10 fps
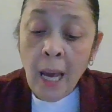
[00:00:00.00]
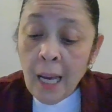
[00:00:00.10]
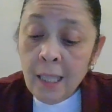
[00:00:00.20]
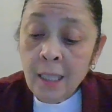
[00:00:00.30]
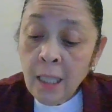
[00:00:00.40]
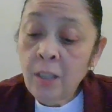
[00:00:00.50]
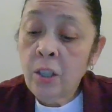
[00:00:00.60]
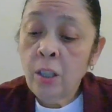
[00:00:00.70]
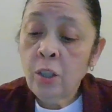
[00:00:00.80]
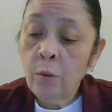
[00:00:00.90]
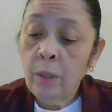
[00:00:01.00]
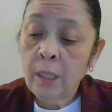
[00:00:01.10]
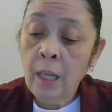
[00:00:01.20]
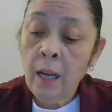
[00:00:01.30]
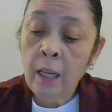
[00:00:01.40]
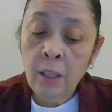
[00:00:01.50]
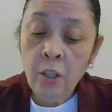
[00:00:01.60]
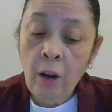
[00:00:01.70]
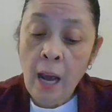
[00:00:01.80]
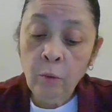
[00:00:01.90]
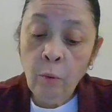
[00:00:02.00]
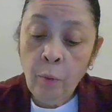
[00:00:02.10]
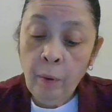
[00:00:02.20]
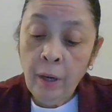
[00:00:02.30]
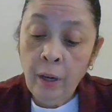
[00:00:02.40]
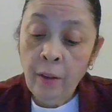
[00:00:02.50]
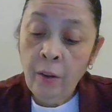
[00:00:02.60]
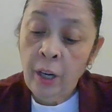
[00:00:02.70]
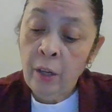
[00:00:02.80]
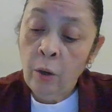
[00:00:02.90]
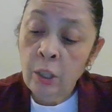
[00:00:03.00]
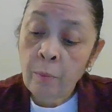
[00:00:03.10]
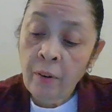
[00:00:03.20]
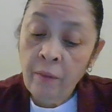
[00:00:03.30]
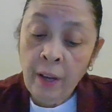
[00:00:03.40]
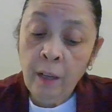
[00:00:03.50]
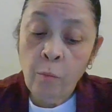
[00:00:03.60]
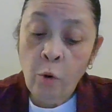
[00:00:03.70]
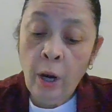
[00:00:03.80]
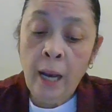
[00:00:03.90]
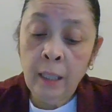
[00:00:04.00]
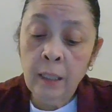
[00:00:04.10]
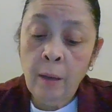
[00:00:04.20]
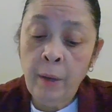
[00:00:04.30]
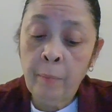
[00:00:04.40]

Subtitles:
and teaching students how to interact with one another, and also providing more academic